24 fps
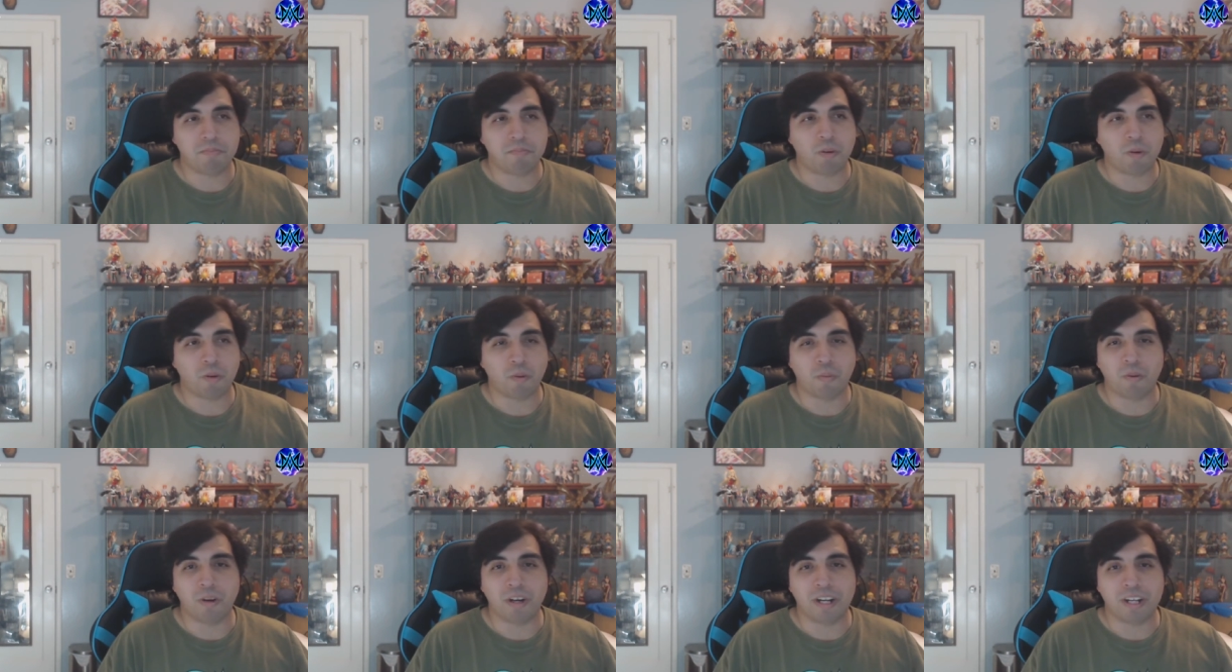
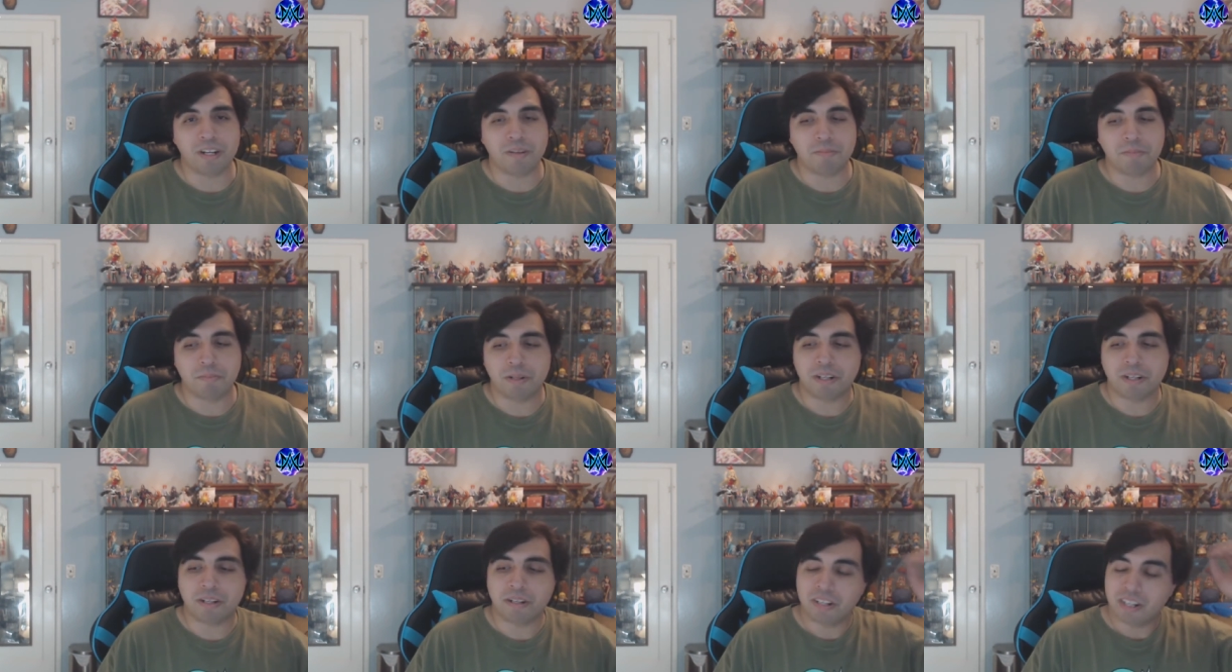what,
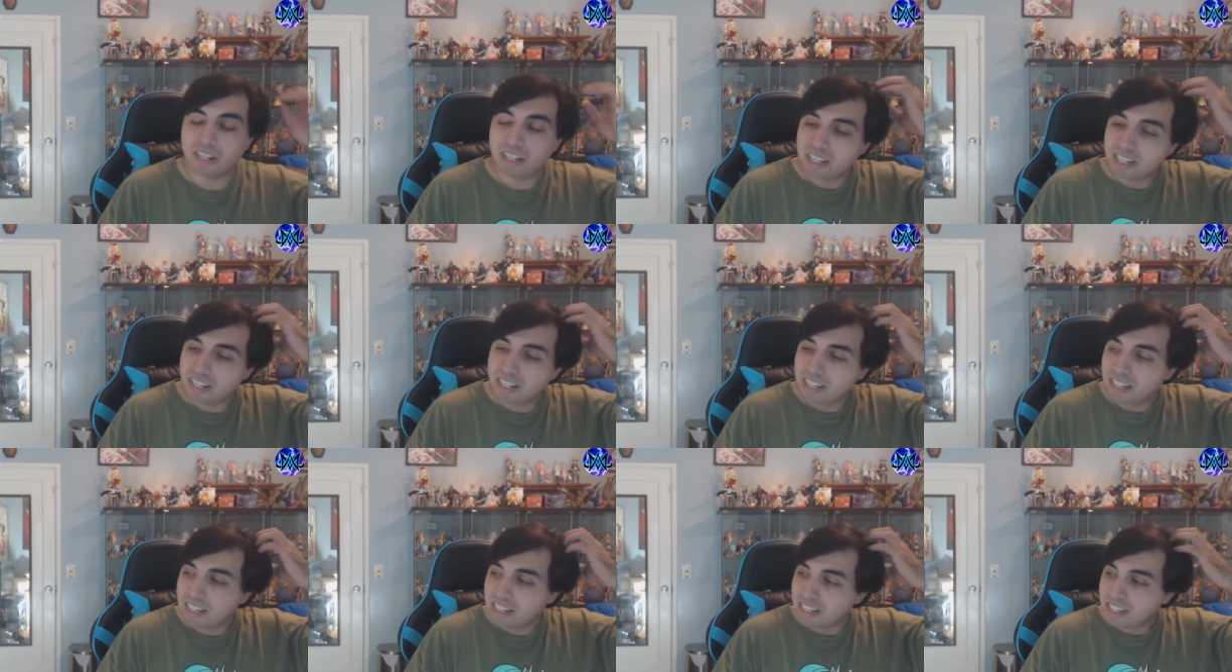but
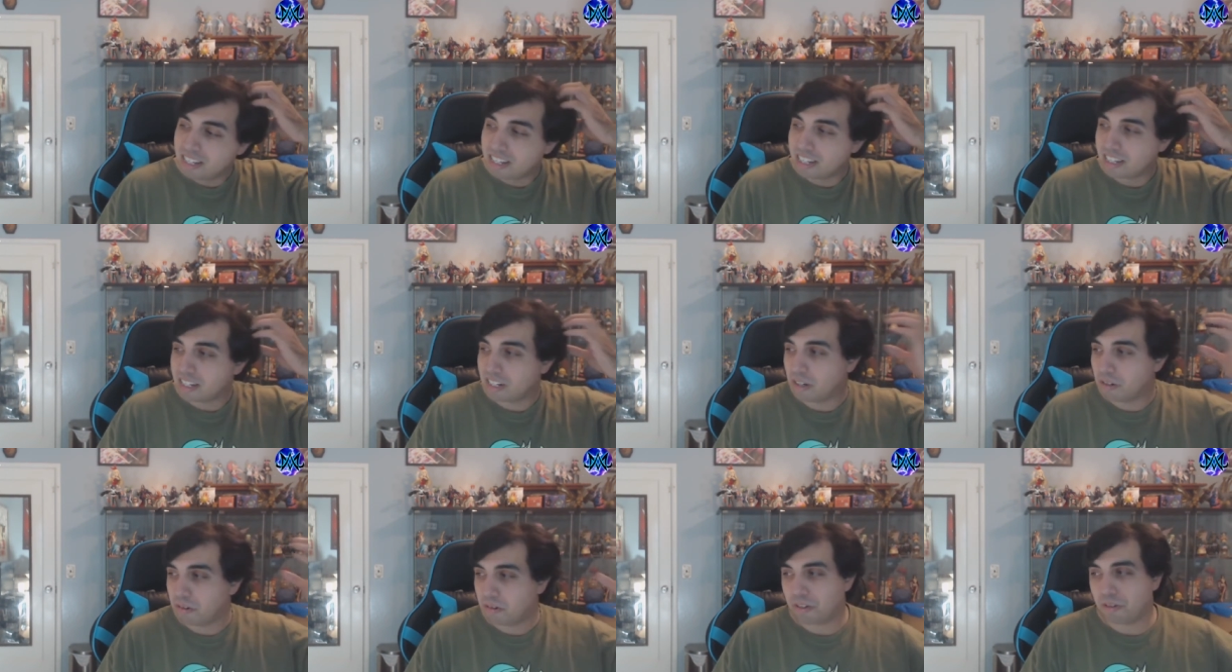he
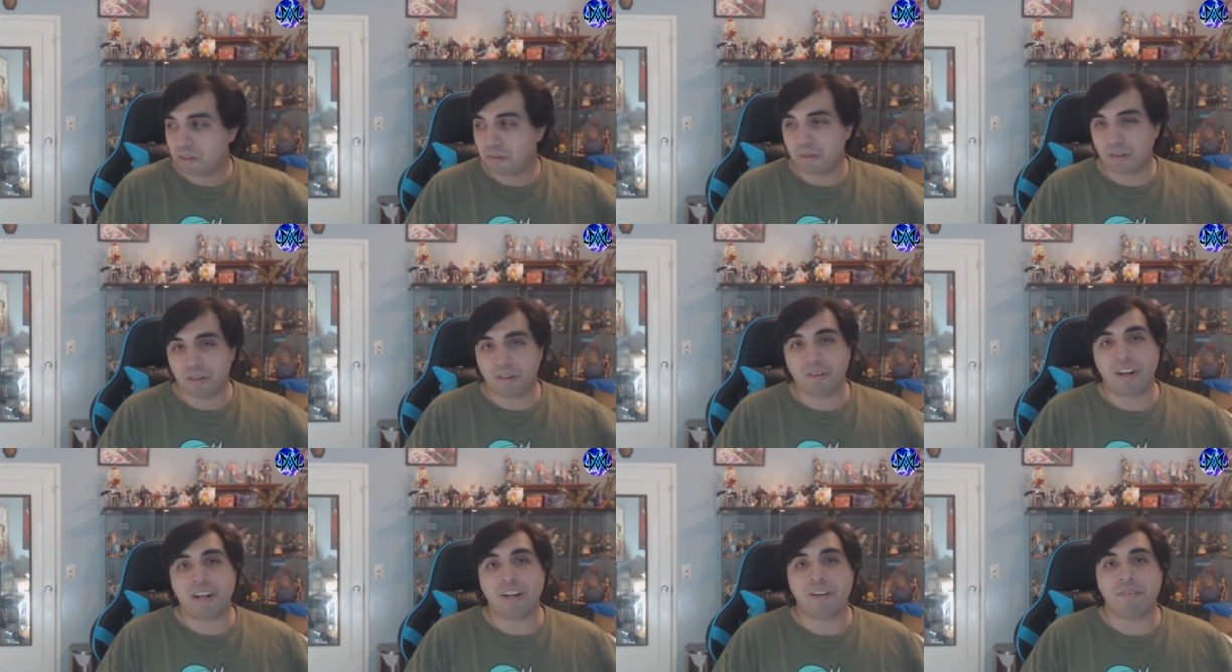goes to her
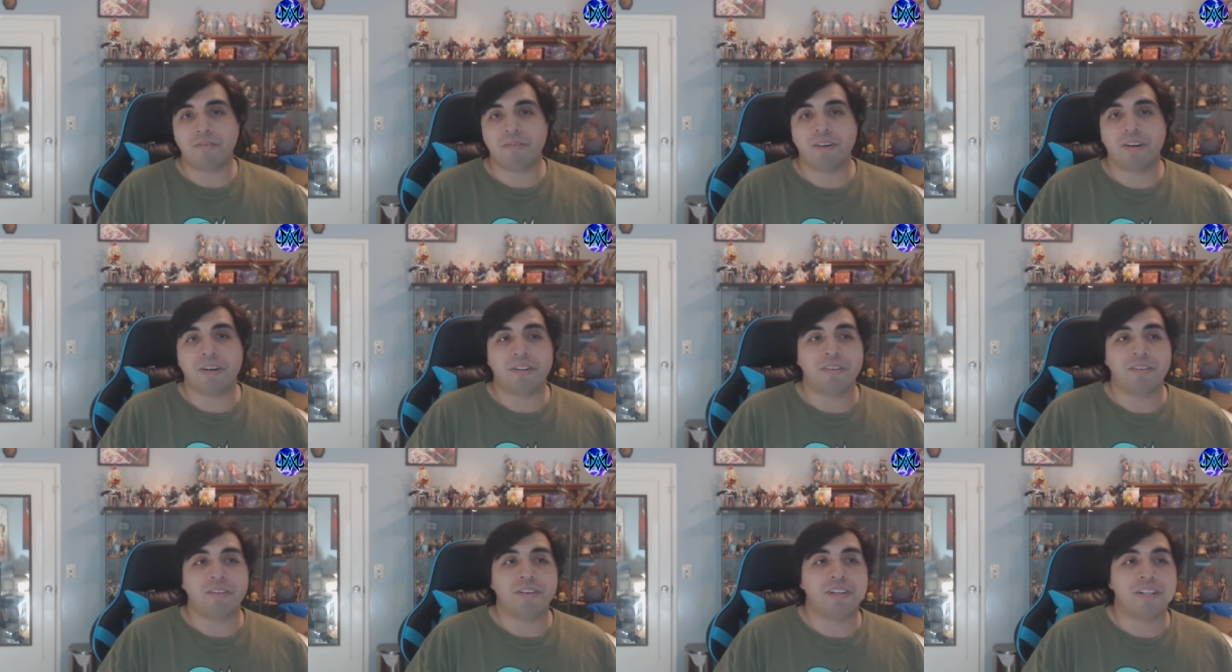
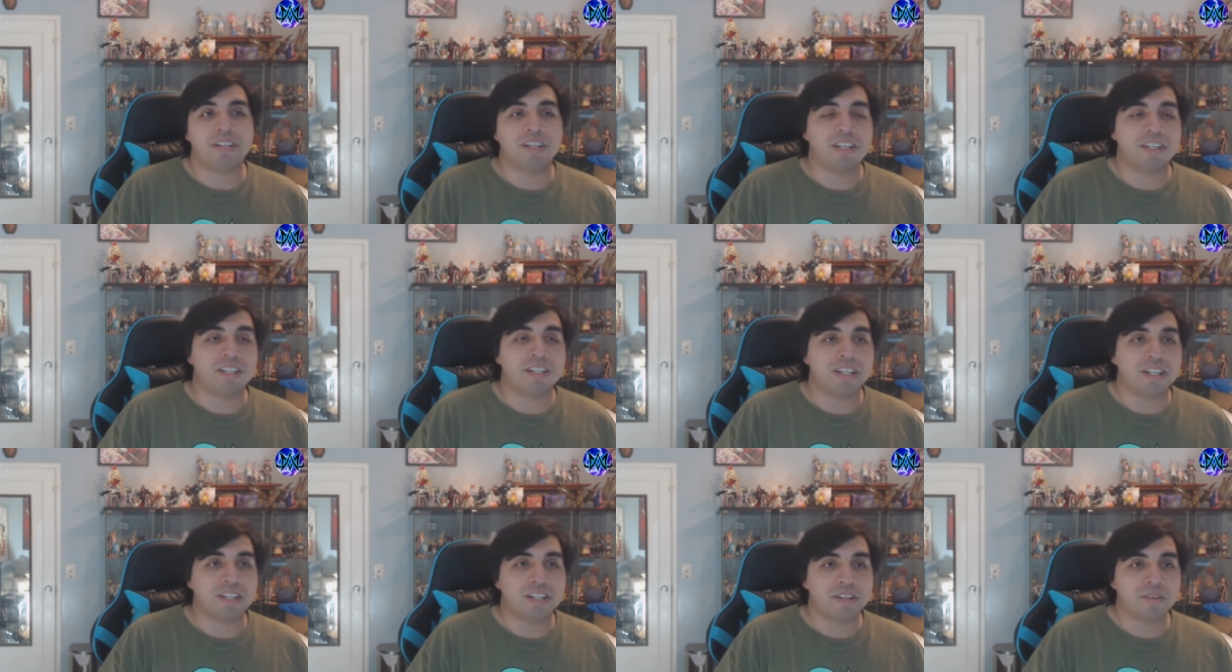grandfather and
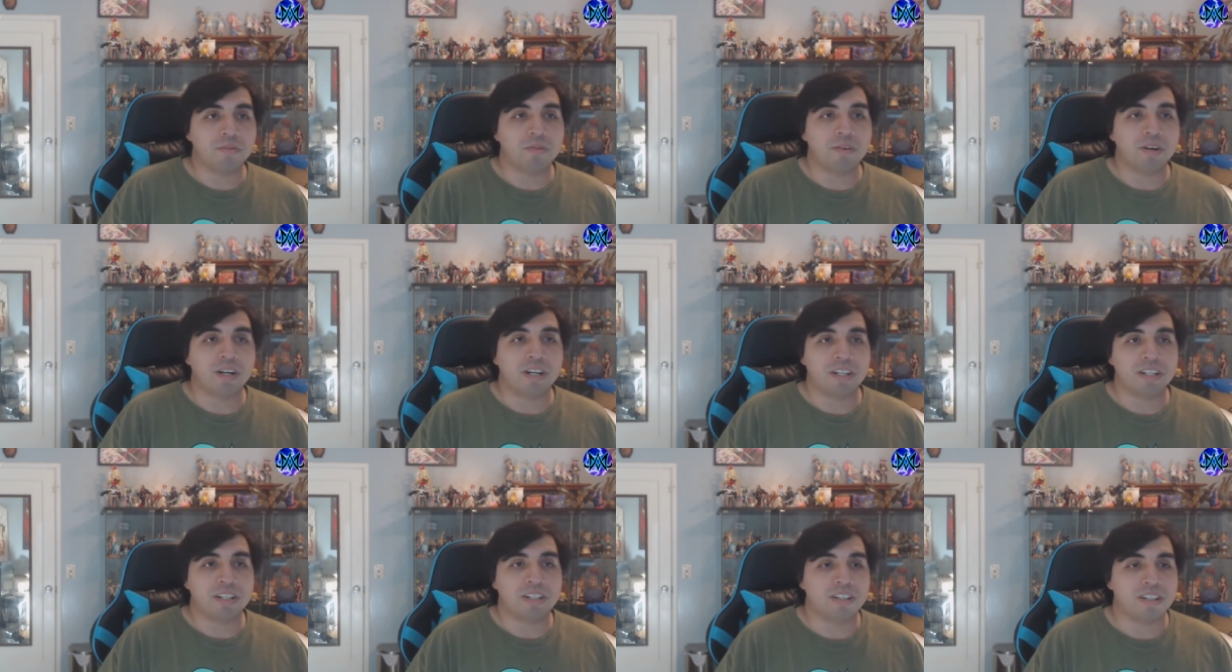says that she
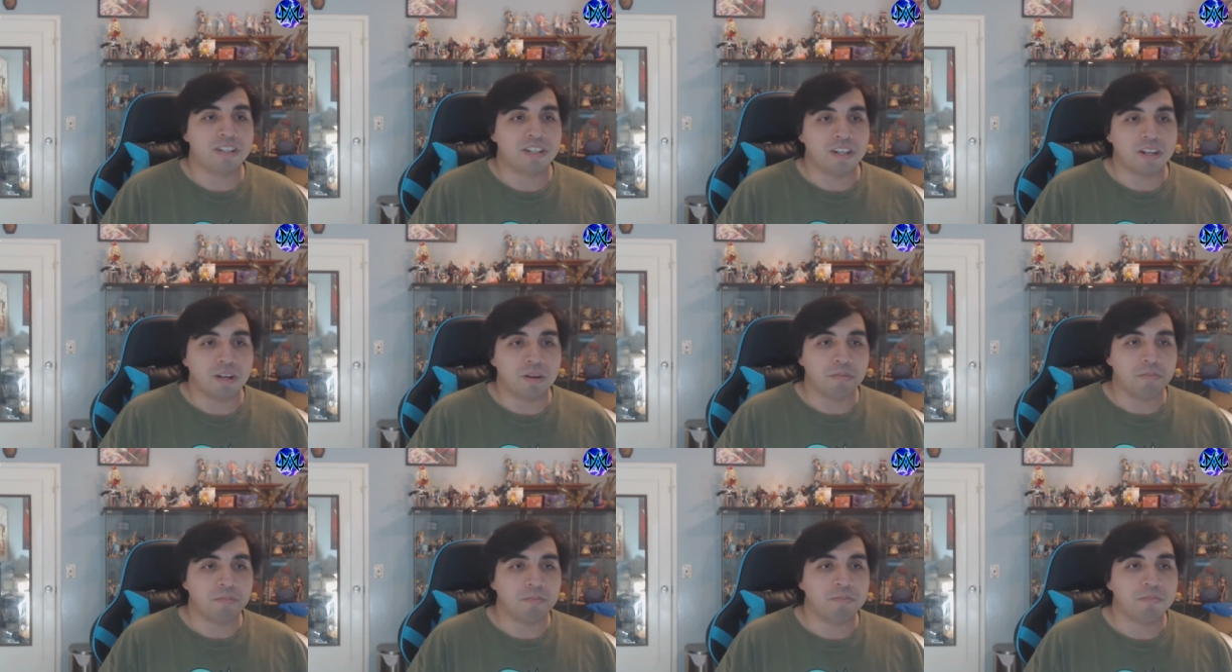wants,
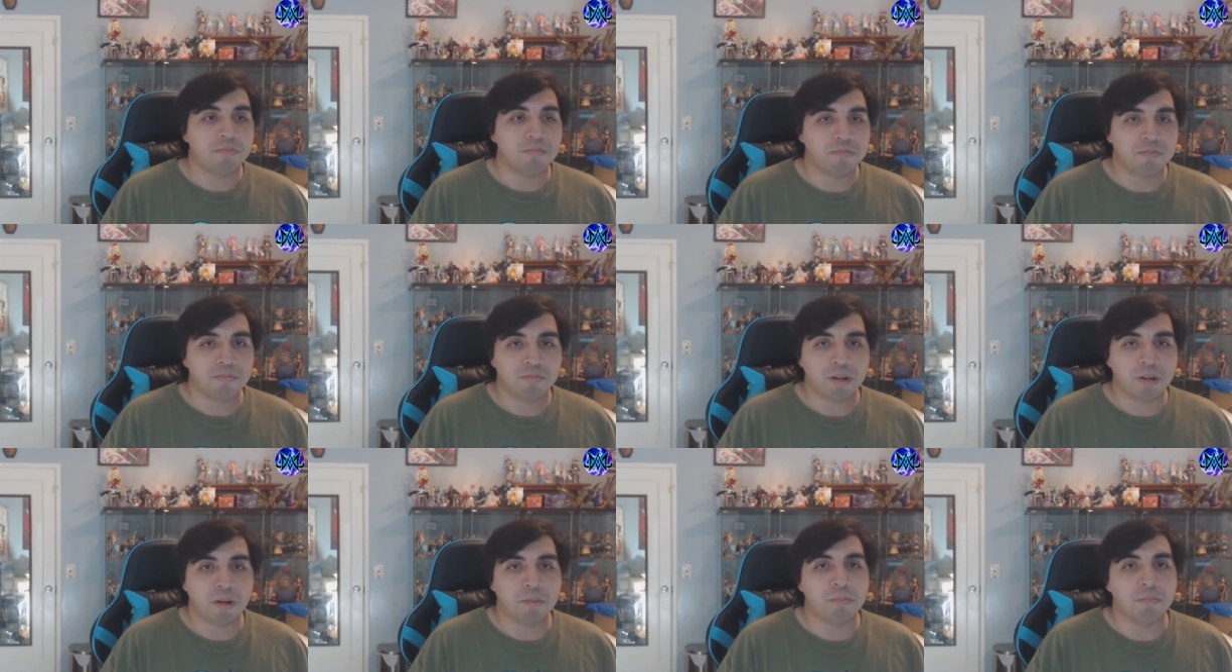
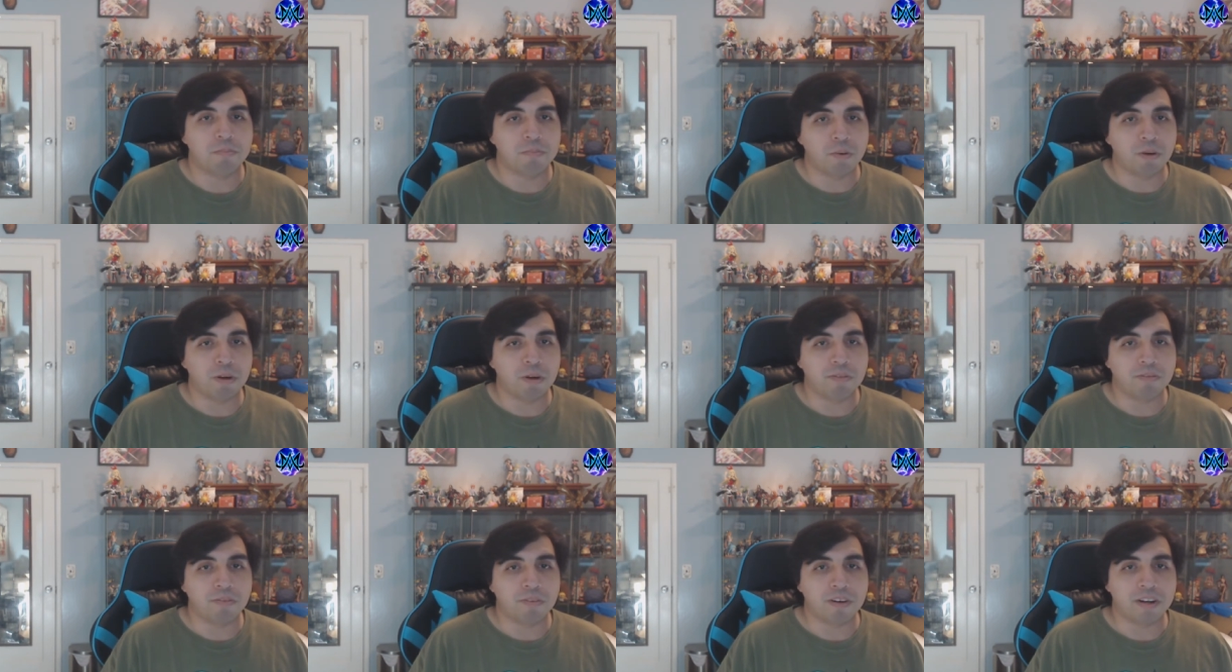a
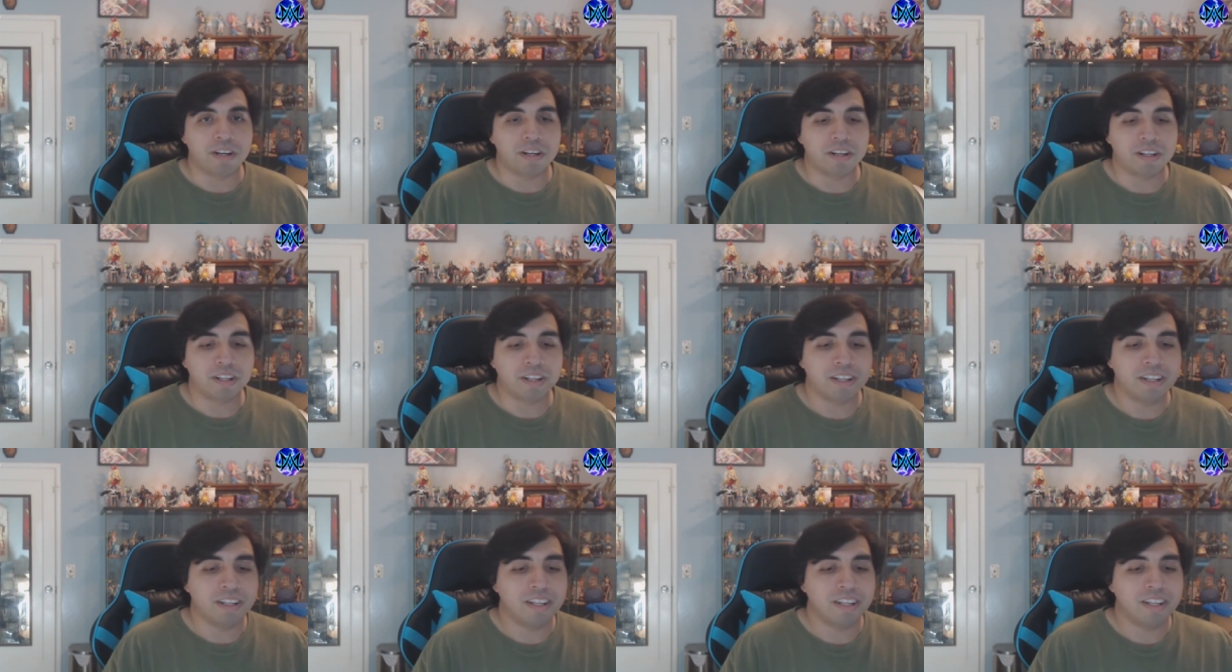boyfriend,